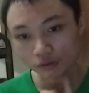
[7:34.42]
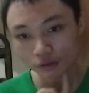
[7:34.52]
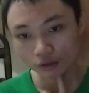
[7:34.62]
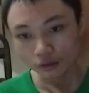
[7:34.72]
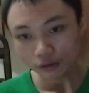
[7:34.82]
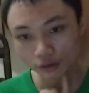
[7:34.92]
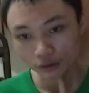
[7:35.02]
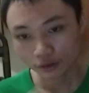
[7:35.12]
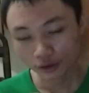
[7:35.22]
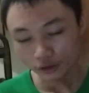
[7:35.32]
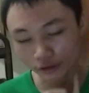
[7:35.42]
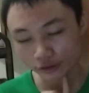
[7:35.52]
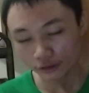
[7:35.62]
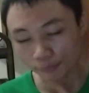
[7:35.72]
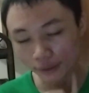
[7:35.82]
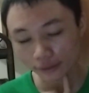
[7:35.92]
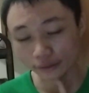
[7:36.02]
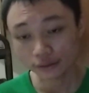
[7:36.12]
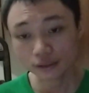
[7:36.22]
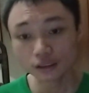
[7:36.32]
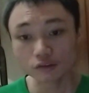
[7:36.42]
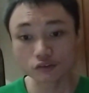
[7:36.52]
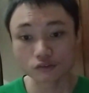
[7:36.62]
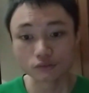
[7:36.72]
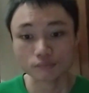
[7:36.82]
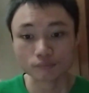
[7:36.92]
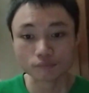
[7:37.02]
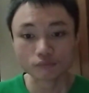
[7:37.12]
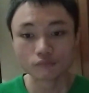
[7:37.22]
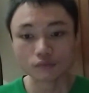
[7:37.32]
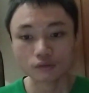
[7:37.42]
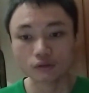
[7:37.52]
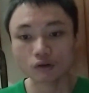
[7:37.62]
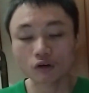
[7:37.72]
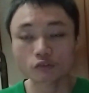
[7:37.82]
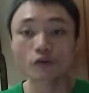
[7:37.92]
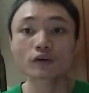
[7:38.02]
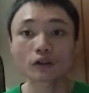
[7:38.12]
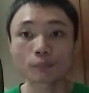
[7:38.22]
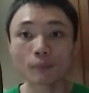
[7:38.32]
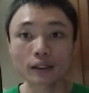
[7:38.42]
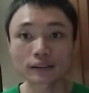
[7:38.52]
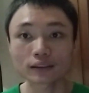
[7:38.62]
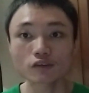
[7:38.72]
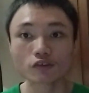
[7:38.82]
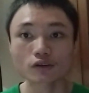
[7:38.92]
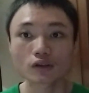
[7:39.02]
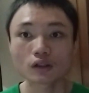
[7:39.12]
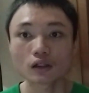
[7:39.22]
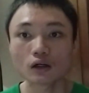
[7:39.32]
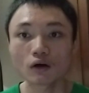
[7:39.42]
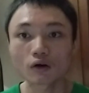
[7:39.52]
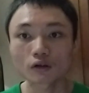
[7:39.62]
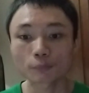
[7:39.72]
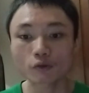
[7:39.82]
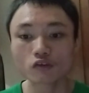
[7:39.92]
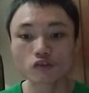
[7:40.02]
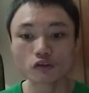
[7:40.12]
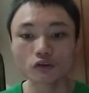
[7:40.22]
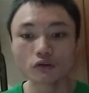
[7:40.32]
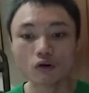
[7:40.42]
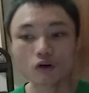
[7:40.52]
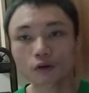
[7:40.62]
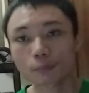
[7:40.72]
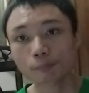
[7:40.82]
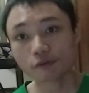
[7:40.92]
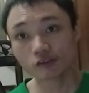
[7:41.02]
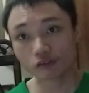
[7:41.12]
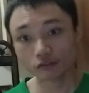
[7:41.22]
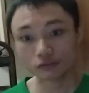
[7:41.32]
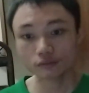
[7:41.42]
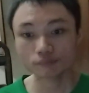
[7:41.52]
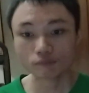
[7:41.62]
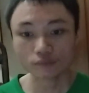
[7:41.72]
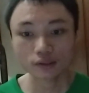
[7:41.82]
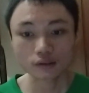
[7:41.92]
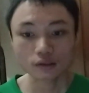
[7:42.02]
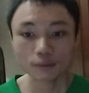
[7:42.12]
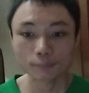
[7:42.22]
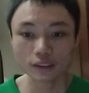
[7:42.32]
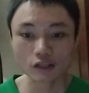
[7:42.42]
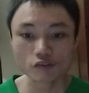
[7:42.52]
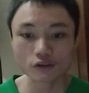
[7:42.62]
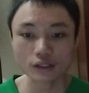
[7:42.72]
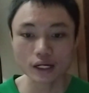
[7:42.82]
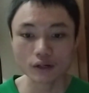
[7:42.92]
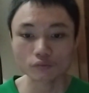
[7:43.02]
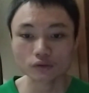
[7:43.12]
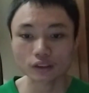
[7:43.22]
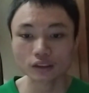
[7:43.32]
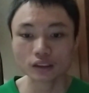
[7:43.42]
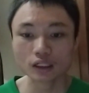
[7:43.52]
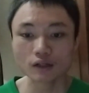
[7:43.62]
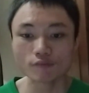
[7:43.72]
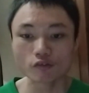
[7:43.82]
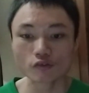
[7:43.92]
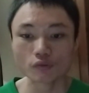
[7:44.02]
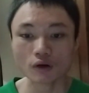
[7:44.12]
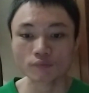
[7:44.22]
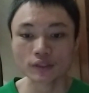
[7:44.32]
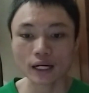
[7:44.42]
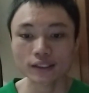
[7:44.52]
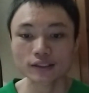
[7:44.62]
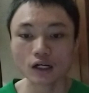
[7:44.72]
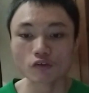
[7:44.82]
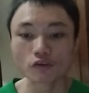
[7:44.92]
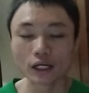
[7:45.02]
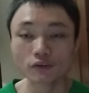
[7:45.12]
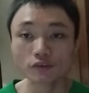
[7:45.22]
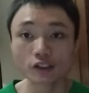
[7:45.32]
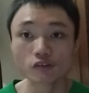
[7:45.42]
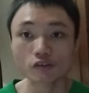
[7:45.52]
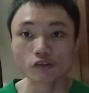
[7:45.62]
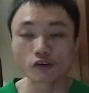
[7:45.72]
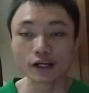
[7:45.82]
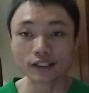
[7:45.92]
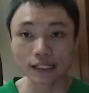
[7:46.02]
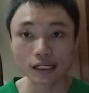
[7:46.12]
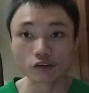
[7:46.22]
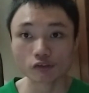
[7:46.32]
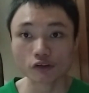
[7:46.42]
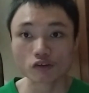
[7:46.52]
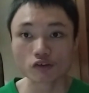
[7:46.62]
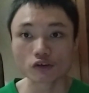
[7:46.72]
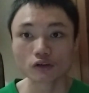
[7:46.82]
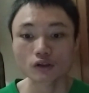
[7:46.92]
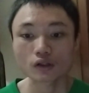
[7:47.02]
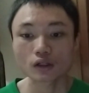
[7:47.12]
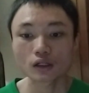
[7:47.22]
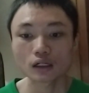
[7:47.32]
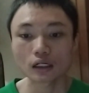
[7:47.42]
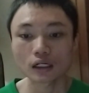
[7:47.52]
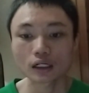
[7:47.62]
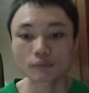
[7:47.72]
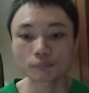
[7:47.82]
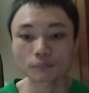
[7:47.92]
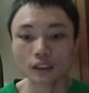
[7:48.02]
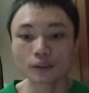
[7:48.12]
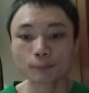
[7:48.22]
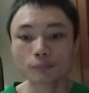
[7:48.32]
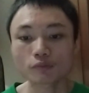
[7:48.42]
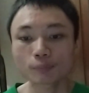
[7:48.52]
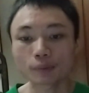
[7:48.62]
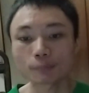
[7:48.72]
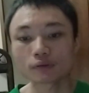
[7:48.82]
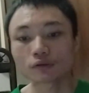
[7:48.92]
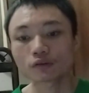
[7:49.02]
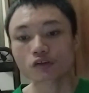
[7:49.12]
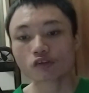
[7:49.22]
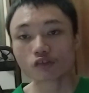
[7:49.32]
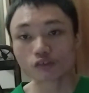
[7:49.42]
either by heat or volume, by heat or moisture or pressure. But as a noun, it comes from the idea of psychiatrists help people